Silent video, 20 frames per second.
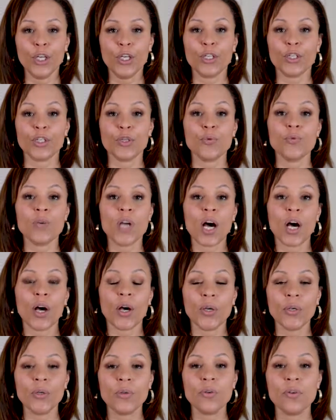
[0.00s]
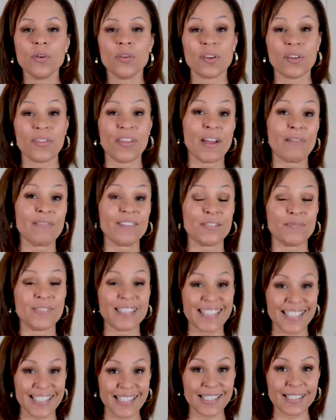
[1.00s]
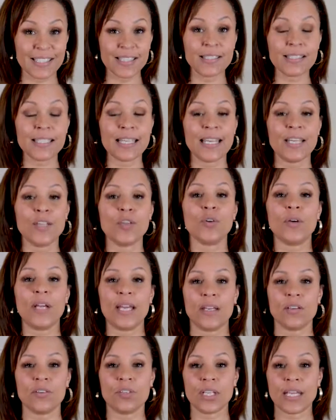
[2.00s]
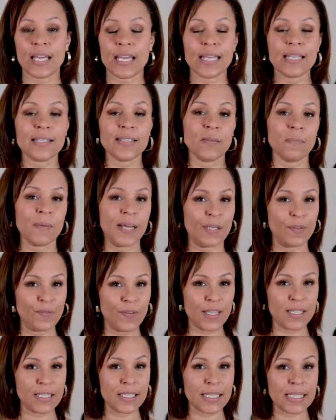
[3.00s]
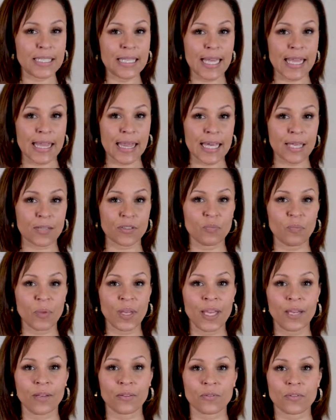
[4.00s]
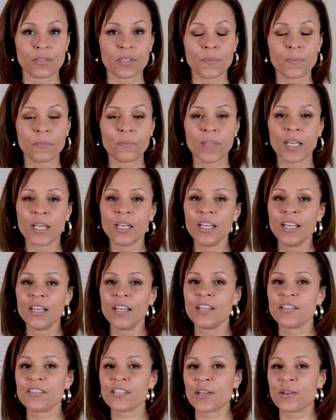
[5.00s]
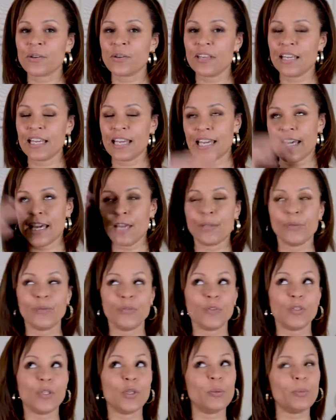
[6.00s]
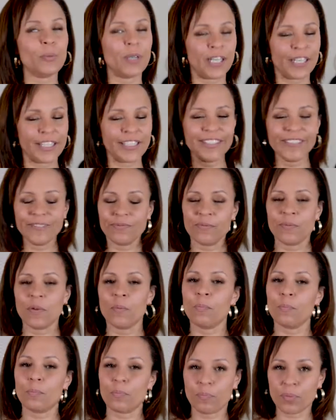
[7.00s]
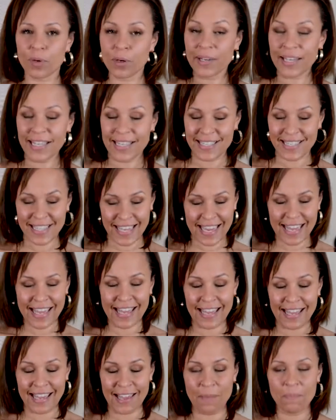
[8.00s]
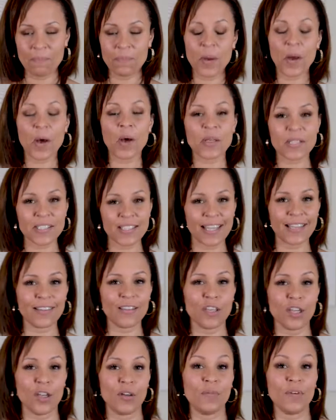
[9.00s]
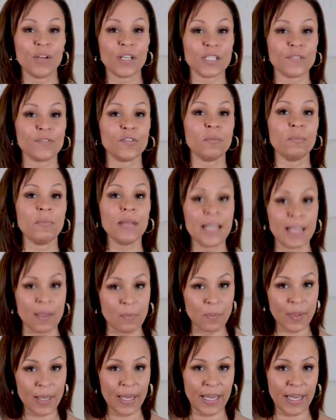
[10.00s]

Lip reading: you know that there is resistance in your energy to manifesting £10,000. So if you were, prior to EAM, asking the universe for £1 million,